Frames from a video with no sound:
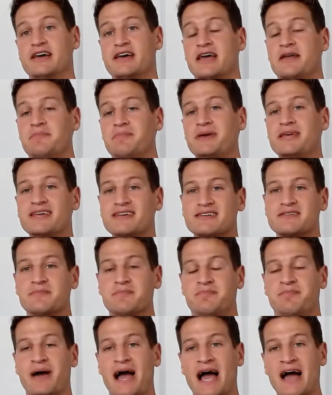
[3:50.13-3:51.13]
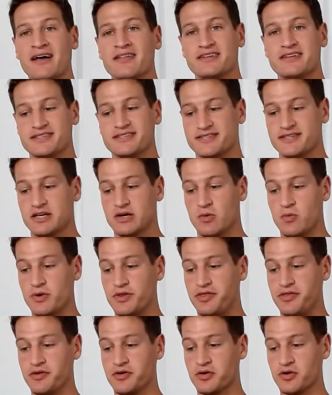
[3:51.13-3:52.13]
and being in balance
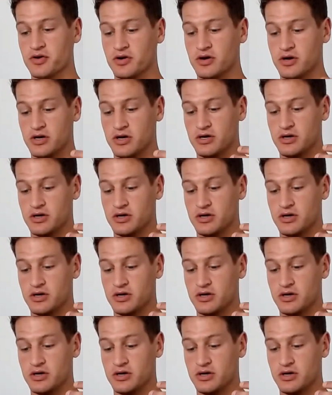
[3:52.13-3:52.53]
with your